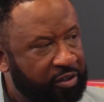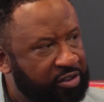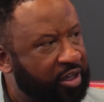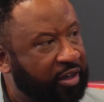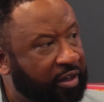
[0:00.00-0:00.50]

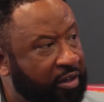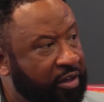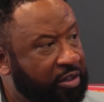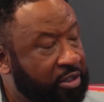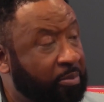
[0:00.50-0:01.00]
say
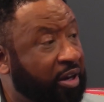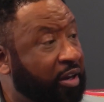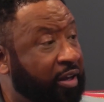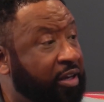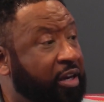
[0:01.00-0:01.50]
somebody
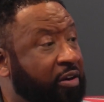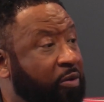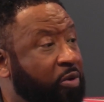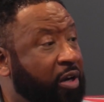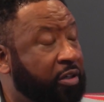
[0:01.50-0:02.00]
like Kerry
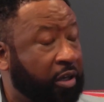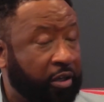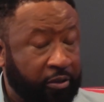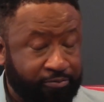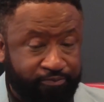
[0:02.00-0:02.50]

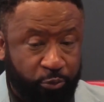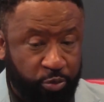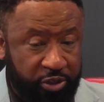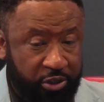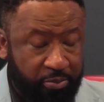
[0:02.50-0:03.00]
we
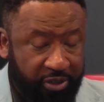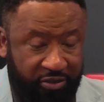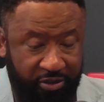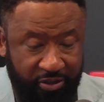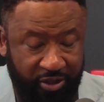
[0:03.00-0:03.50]
just
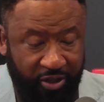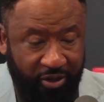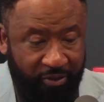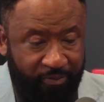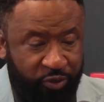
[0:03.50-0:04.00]
mentioned
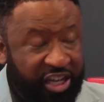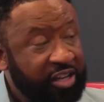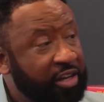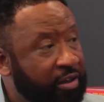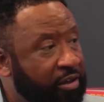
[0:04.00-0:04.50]
Keke.